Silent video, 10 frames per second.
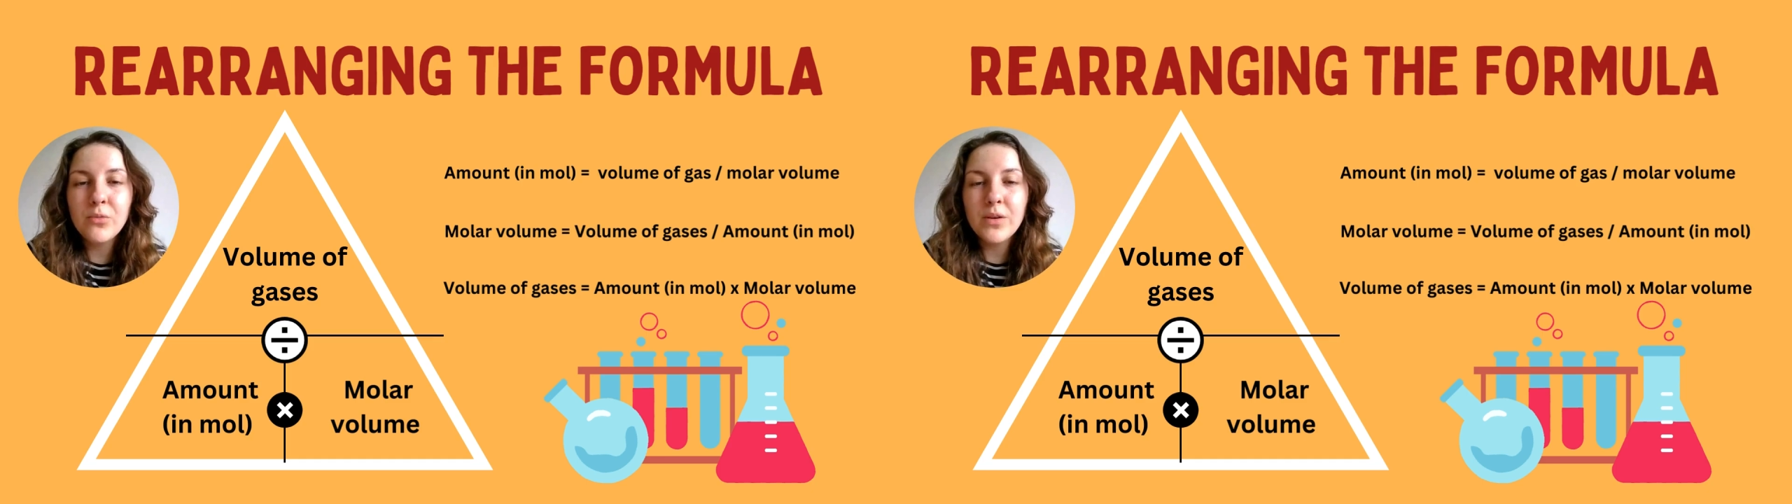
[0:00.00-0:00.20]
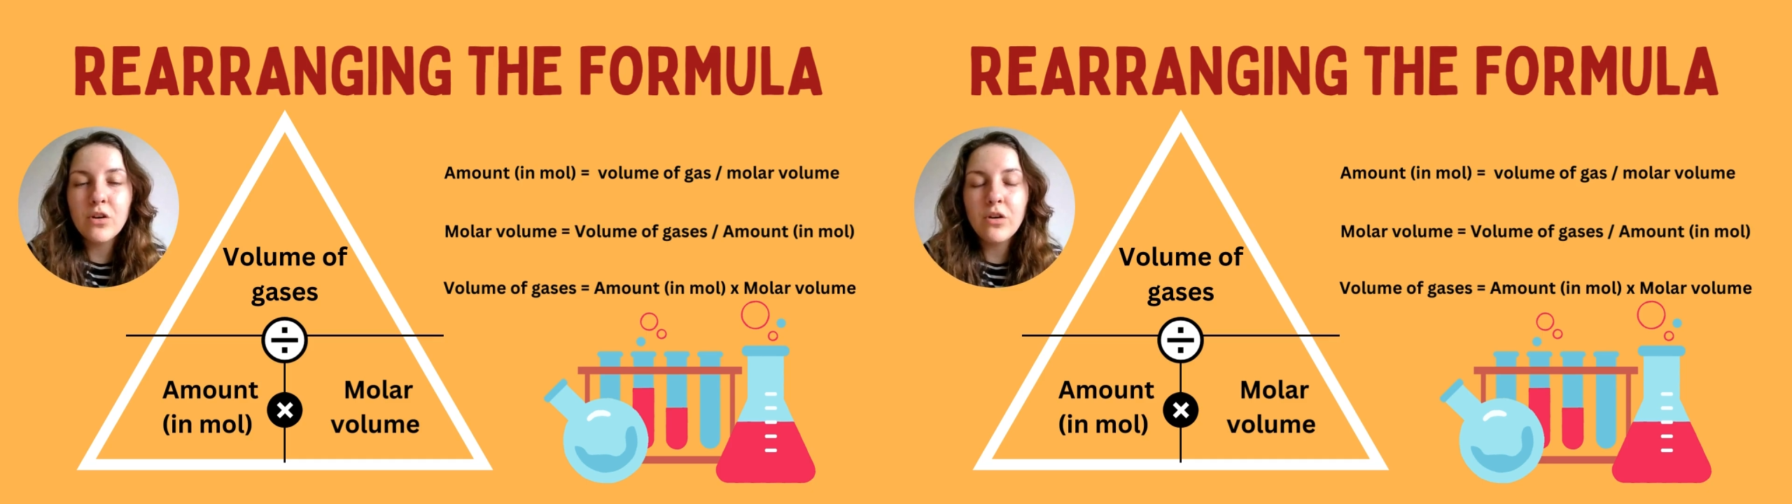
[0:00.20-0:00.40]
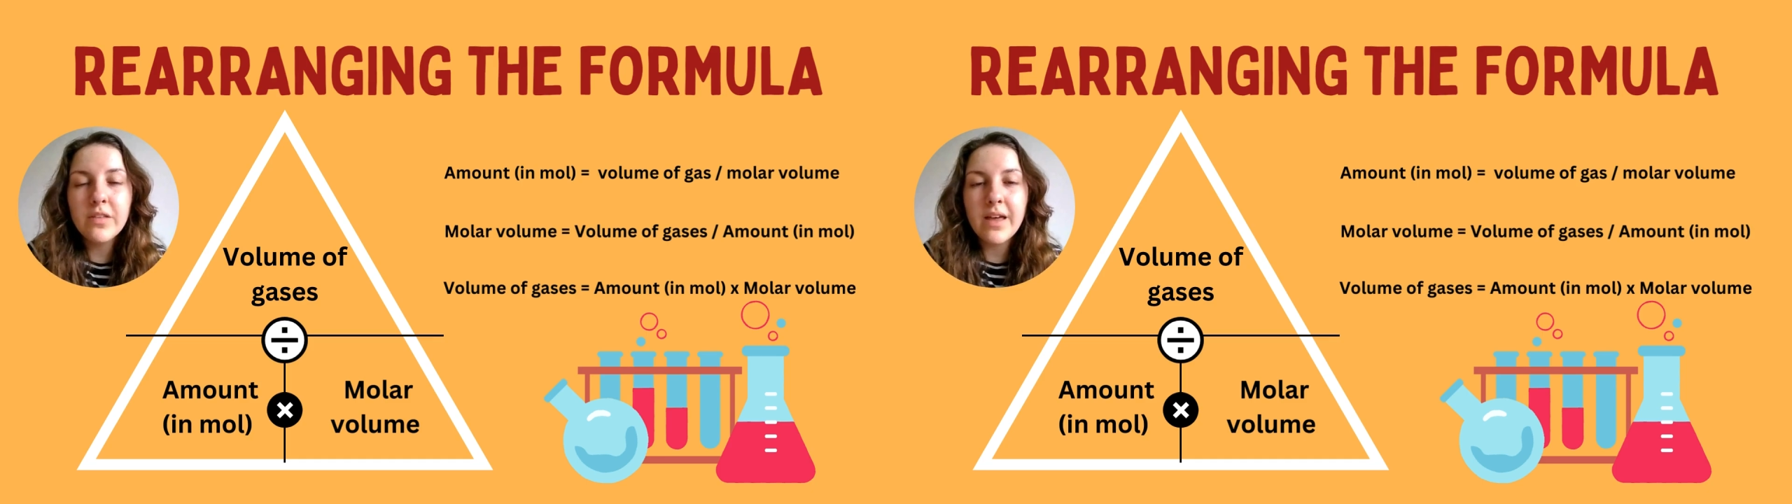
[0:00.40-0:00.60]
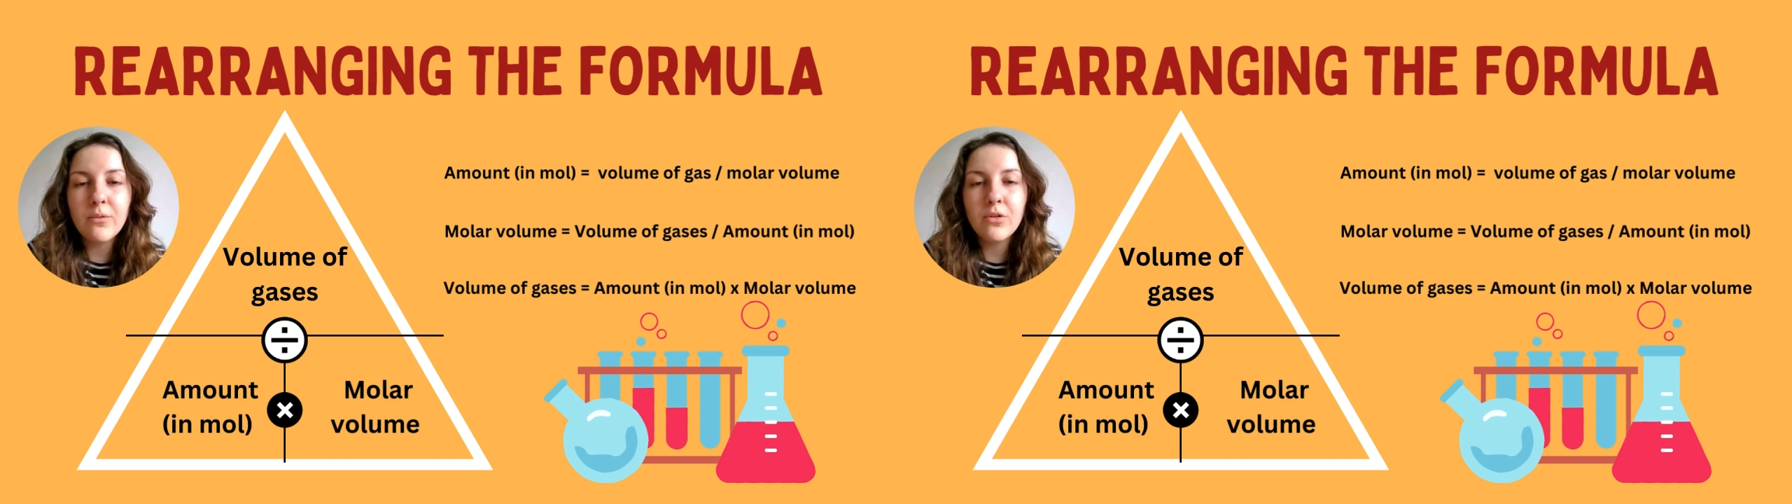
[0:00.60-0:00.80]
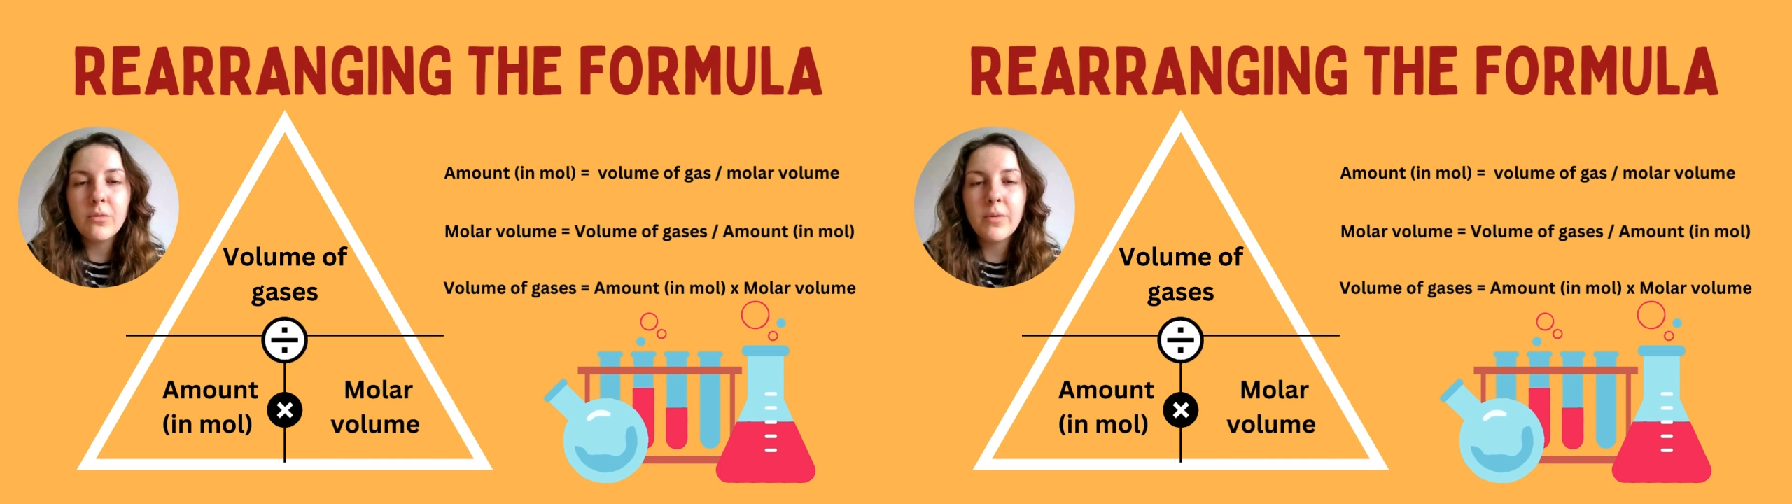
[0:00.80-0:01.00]
We cover
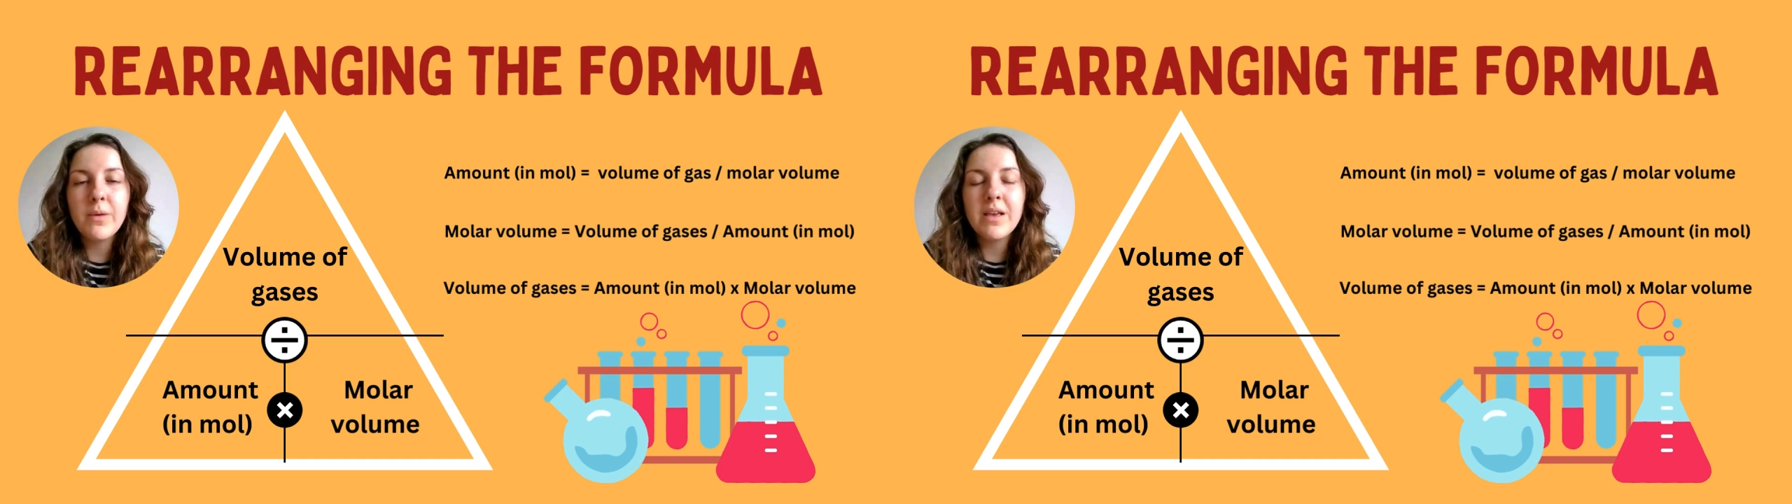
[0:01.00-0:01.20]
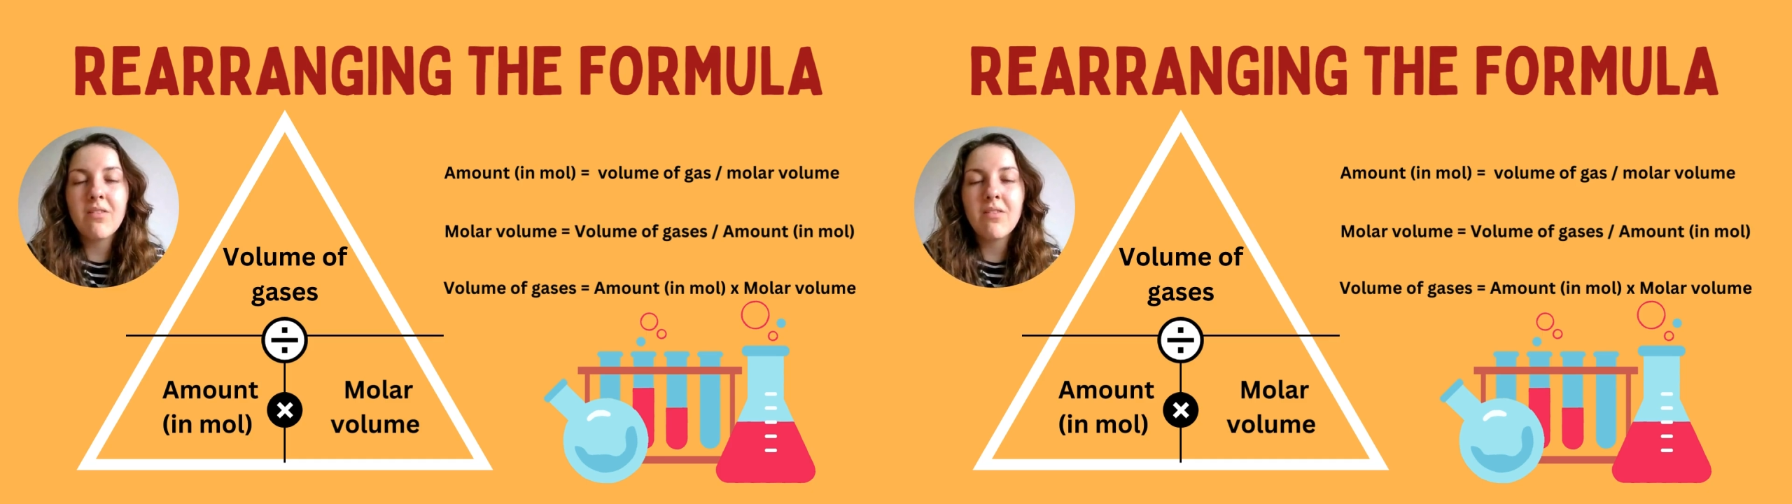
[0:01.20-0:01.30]
that one up, and we